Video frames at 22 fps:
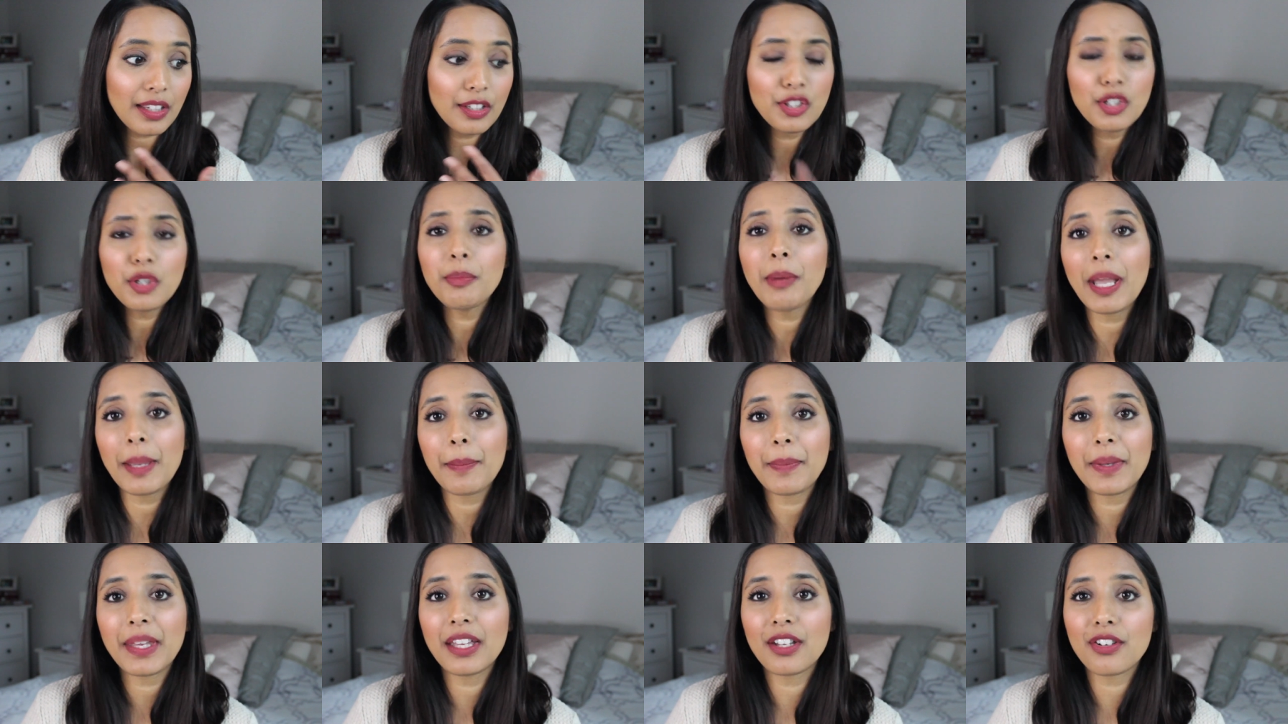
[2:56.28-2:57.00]
you
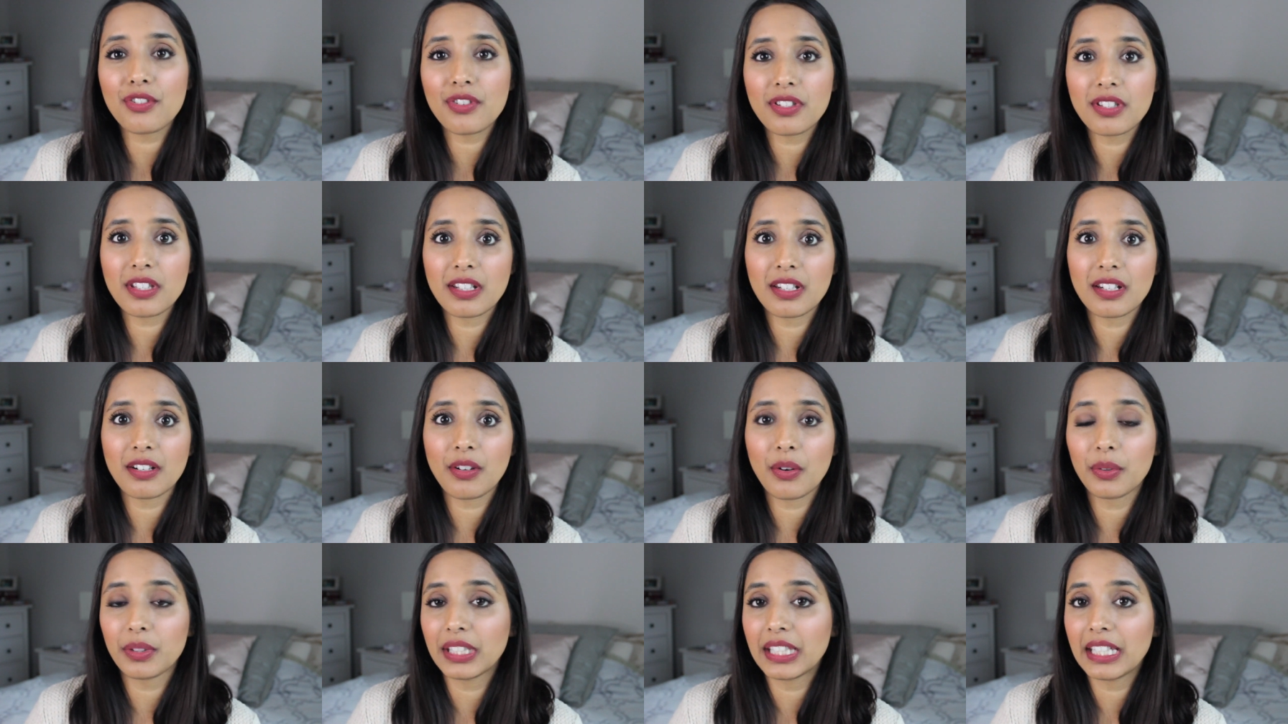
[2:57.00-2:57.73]
might be interested
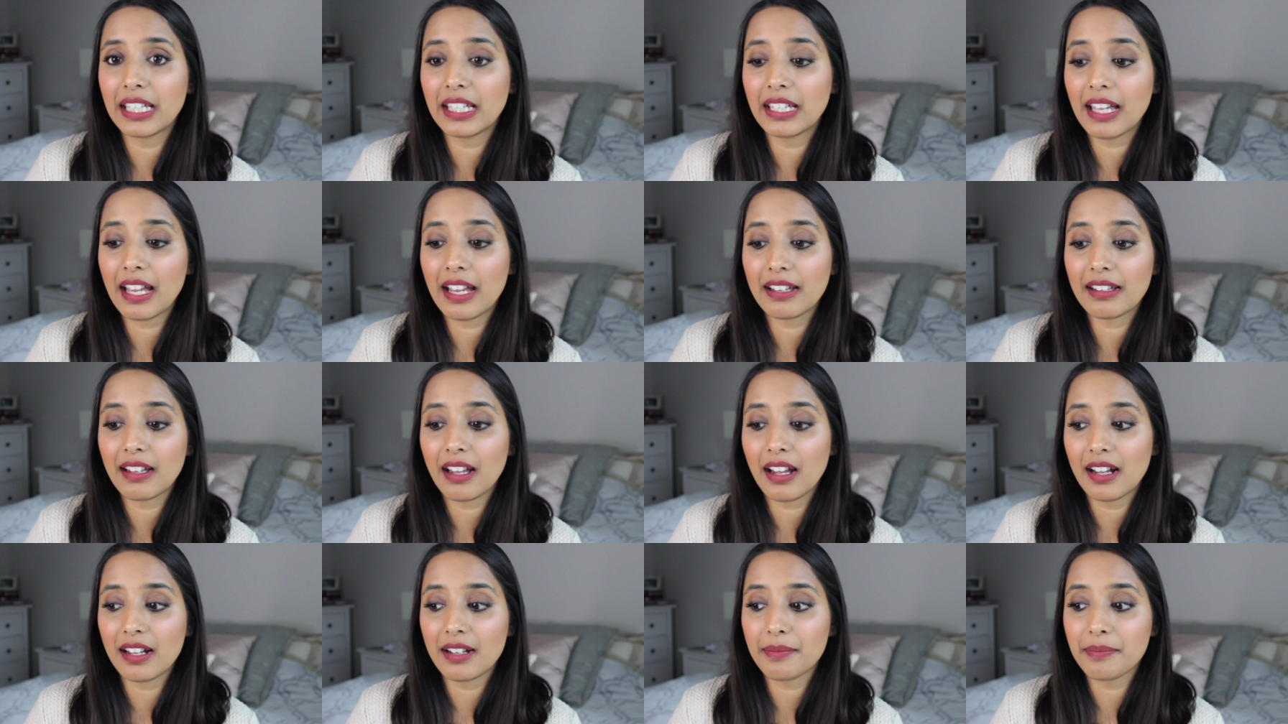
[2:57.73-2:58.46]
in only
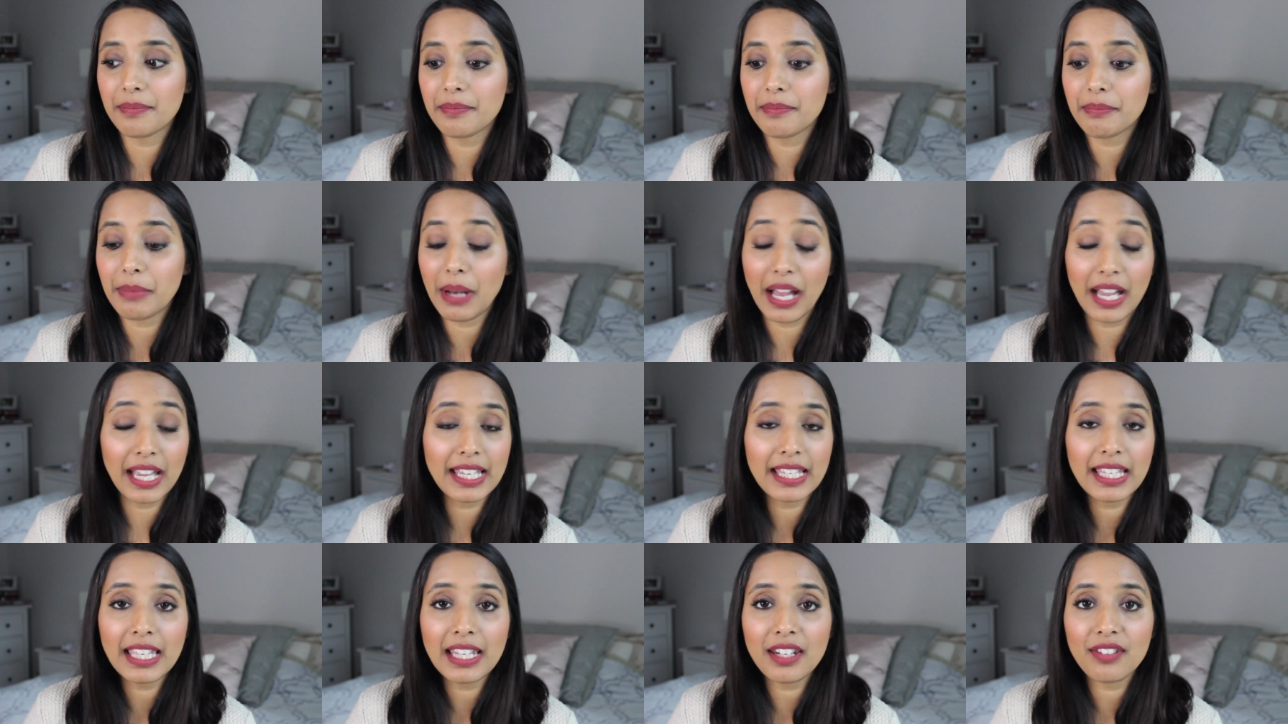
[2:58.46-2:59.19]

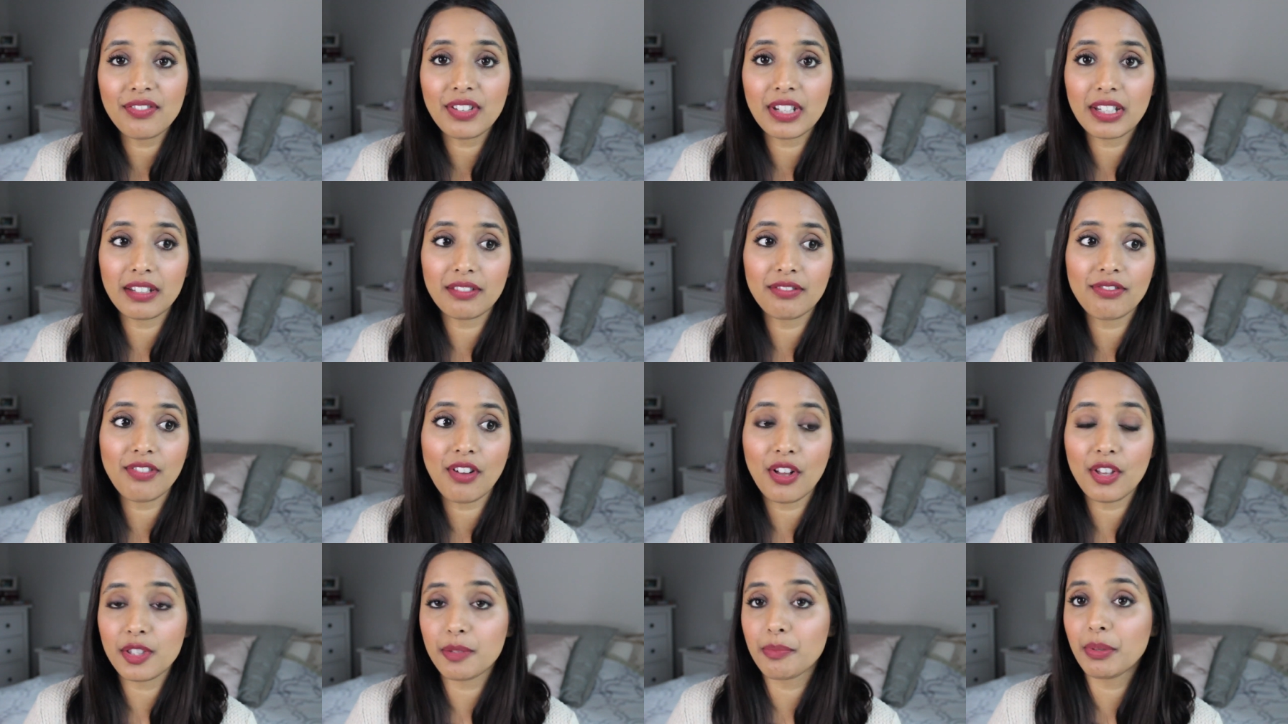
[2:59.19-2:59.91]
buying it if it
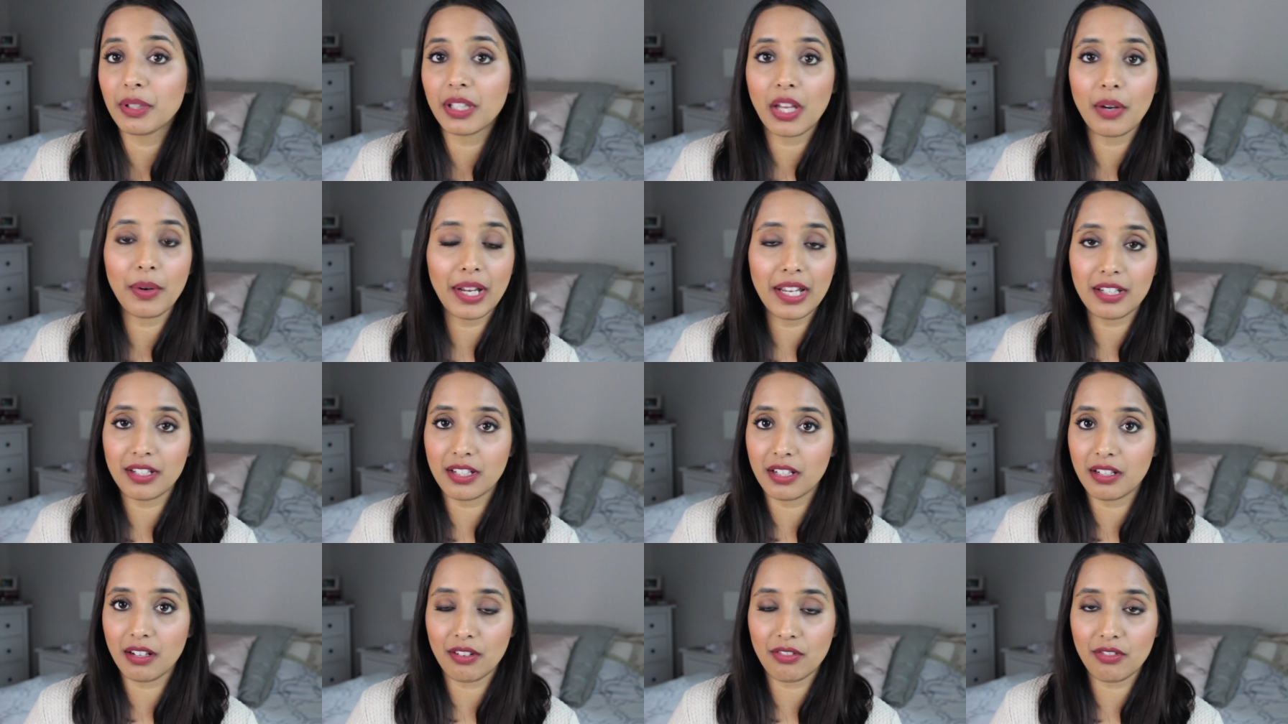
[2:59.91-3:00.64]
falls below
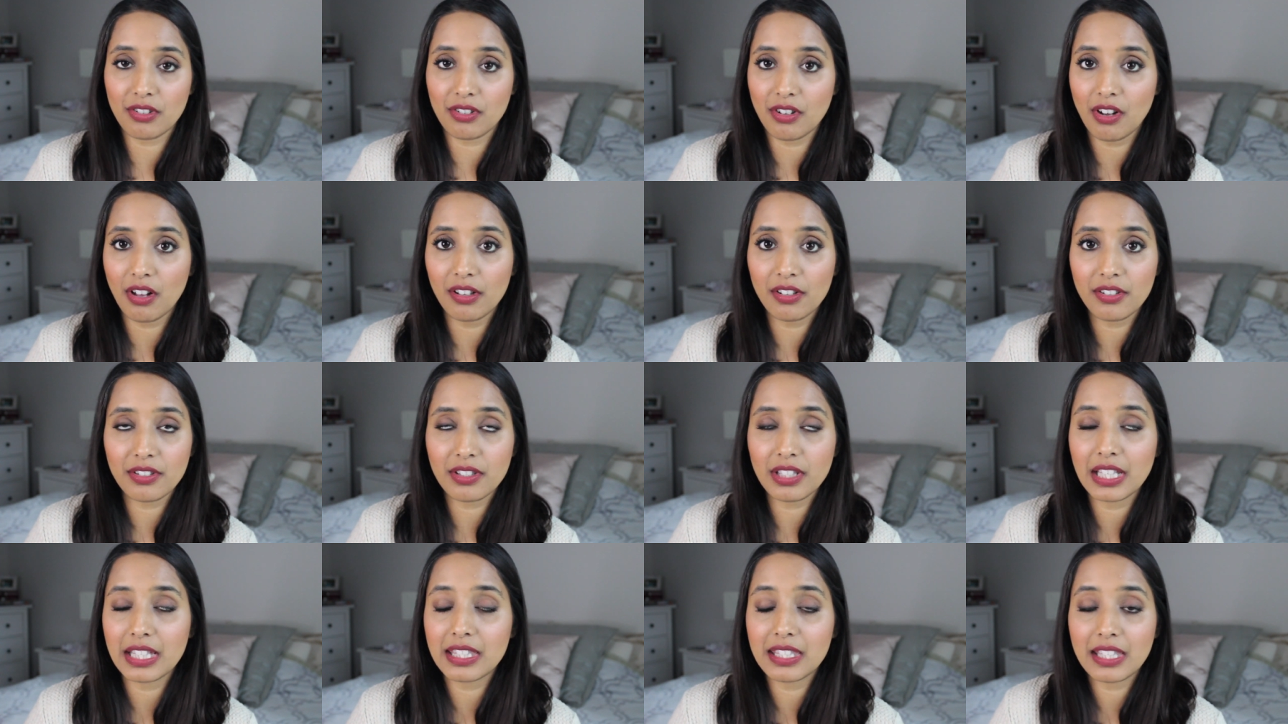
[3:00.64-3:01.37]

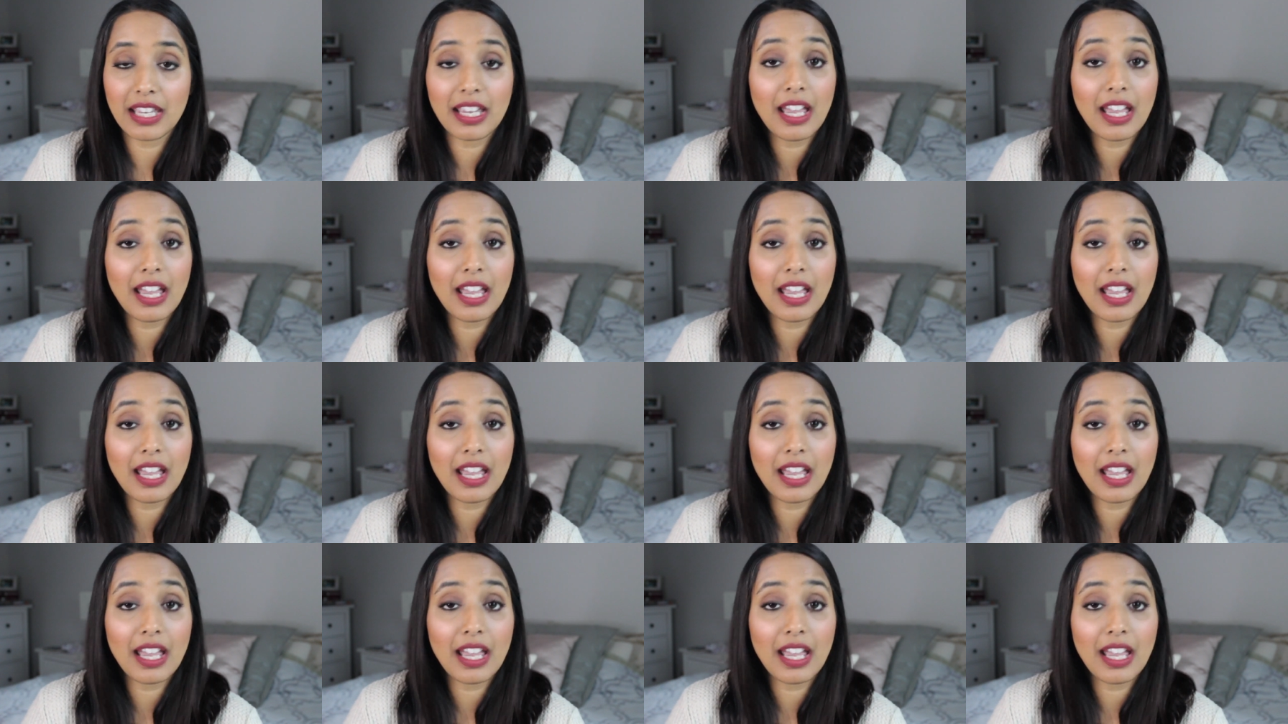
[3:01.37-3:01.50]
$1,800, let's